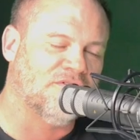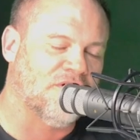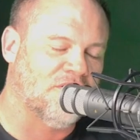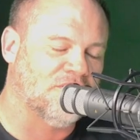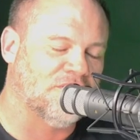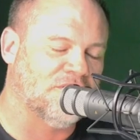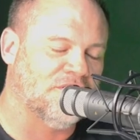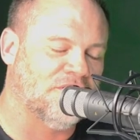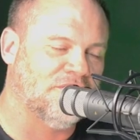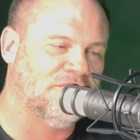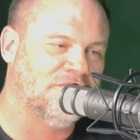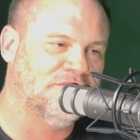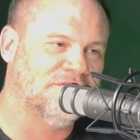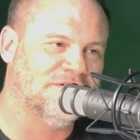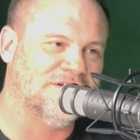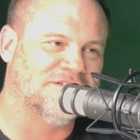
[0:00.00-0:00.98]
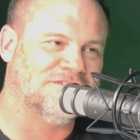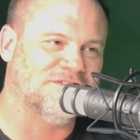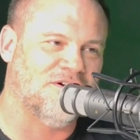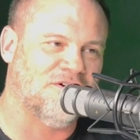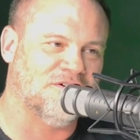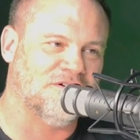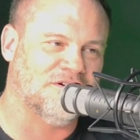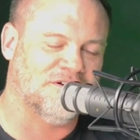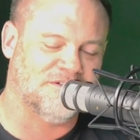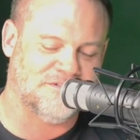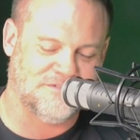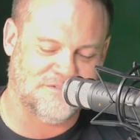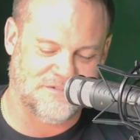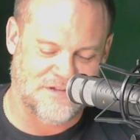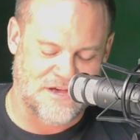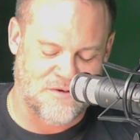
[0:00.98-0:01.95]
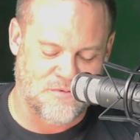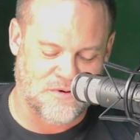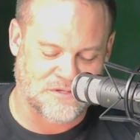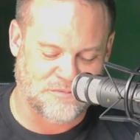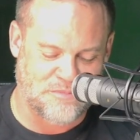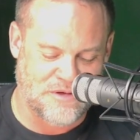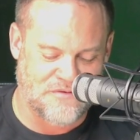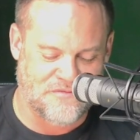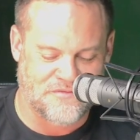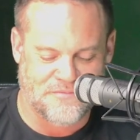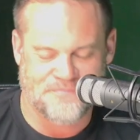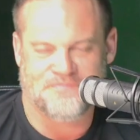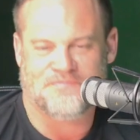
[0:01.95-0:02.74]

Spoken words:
all good. It's all good. Yeah, what's beef?